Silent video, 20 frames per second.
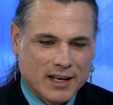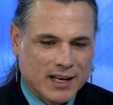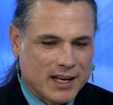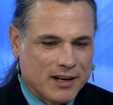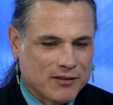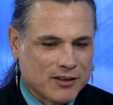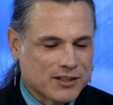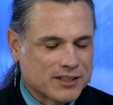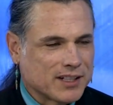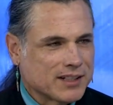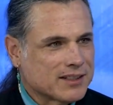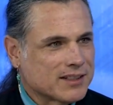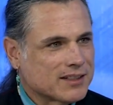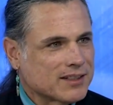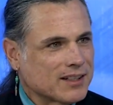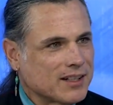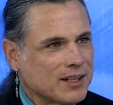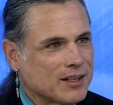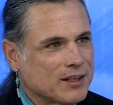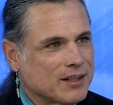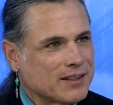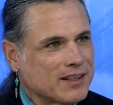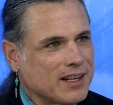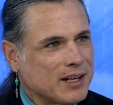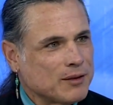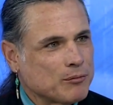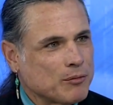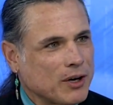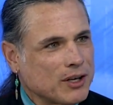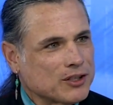ever since
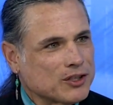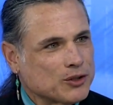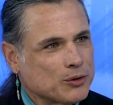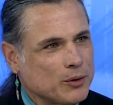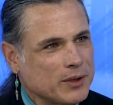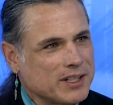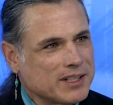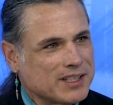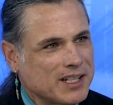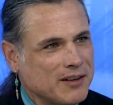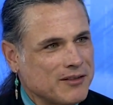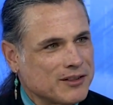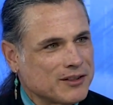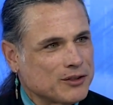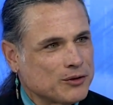that March 27th,